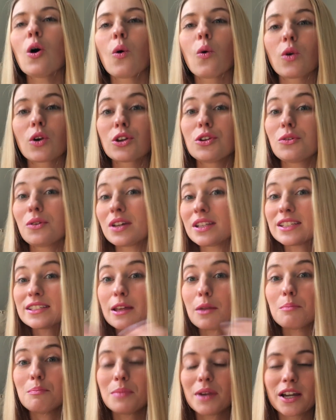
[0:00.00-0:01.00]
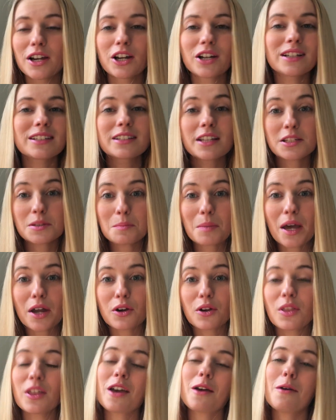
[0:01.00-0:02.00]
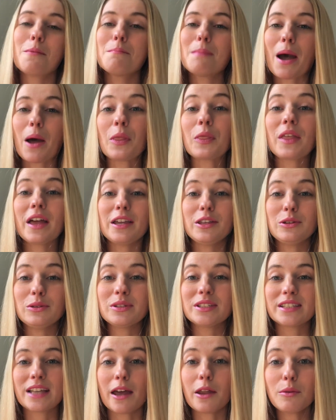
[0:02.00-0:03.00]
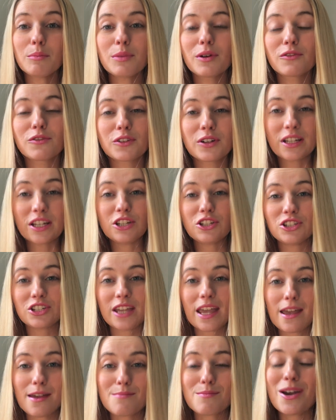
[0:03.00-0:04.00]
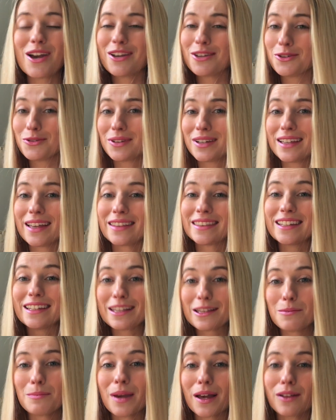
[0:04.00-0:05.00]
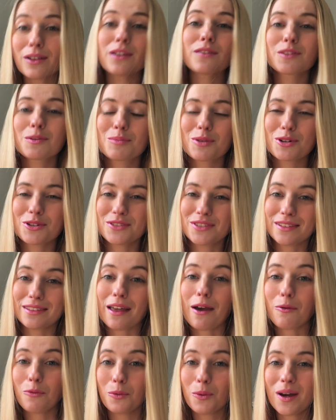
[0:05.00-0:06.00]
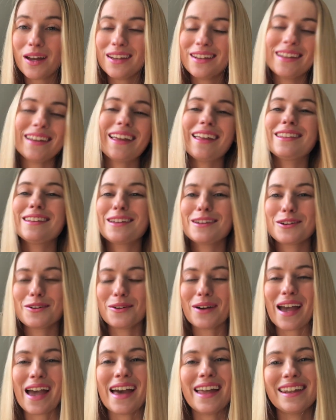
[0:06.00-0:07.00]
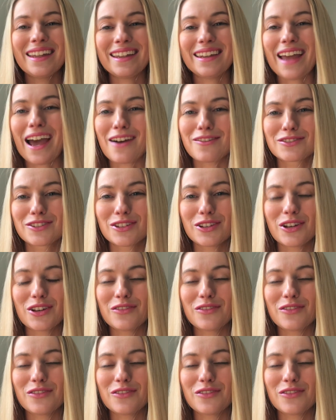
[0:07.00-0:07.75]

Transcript: or you could send bigger. It doesn't matter the amount that you send, but for each game, you could get the email of the person that won, and then go ahead and after the